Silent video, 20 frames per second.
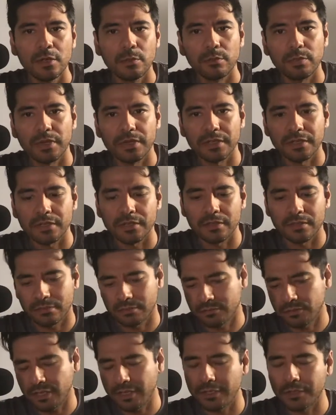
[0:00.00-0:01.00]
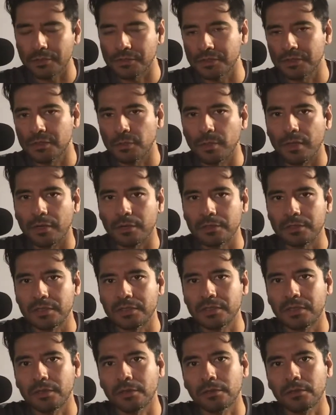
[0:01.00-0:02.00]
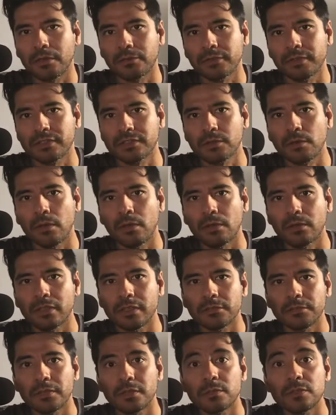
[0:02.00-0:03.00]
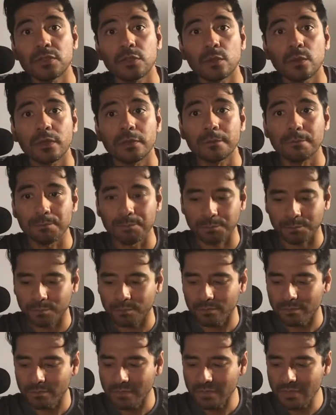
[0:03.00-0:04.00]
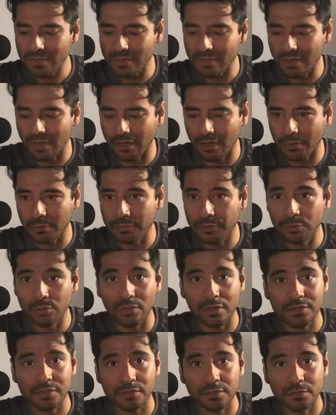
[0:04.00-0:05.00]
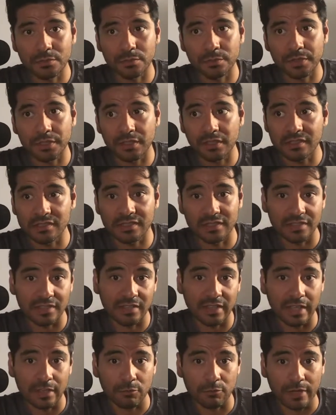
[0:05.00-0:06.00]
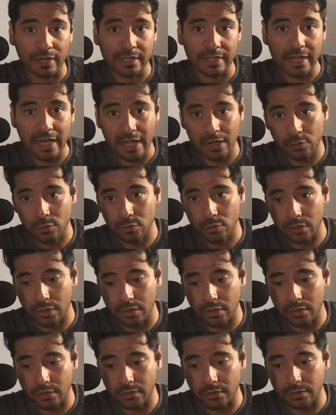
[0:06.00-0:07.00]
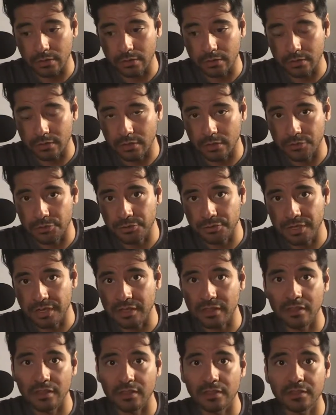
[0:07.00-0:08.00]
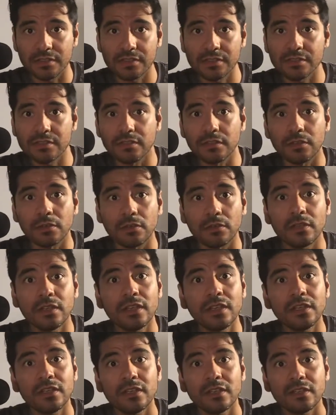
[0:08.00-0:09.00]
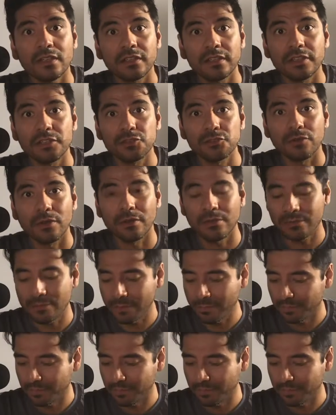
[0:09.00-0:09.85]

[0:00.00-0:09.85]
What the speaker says: But Johnny goes into better detail of it, so I'll leave him to it. You'll also be listening to that right now underneath this little intro.